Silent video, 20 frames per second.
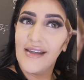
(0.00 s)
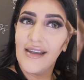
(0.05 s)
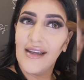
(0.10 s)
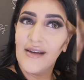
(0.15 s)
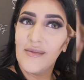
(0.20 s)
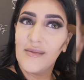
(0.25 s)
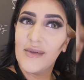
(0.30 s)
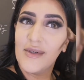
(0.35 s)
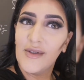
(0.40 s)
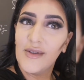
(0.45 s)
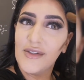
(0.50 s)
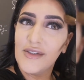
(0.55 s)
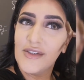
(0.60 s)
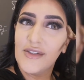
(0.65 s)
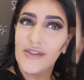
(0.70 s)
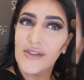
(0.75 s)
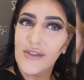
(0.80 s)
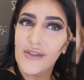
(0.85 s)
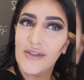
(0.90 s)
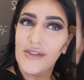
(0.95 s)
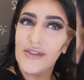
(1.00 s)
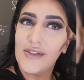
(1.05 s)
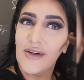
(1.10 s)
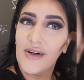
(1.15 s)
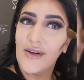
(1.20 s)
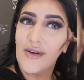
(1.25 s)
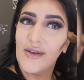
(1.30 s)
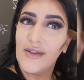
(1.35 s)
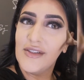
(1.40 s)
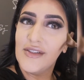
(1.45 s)
Yeah, contour,
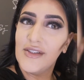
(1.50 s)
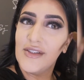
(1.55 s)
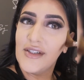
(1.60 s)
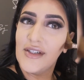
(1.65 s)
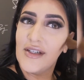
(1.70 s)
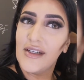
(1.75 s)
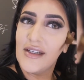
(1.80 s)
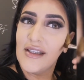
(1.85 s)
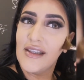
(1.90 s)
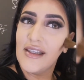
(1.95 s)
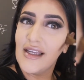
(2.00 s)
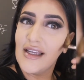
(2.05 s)
contour, contour.